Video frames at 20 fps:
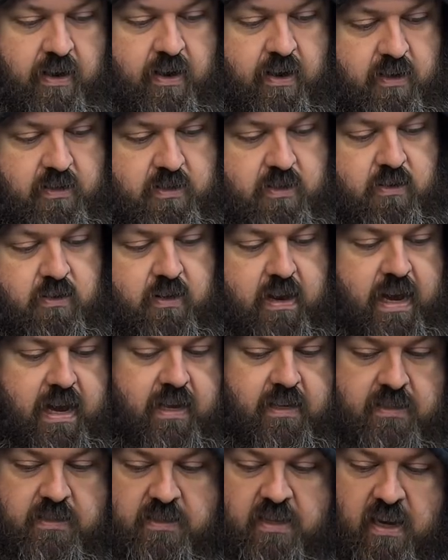it also
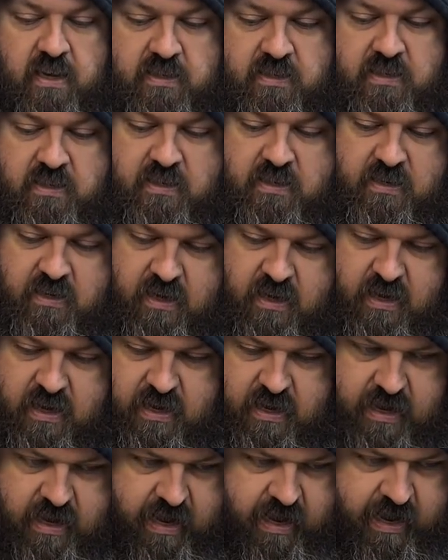has tusks
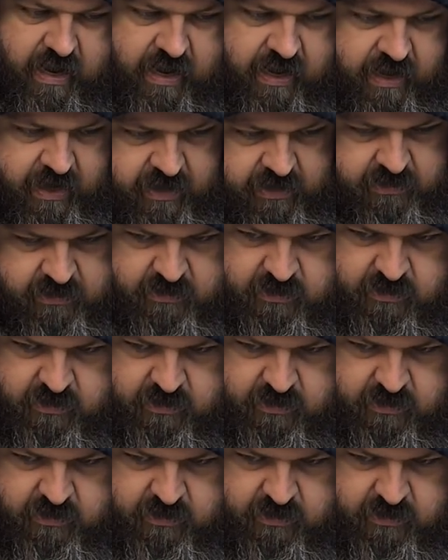and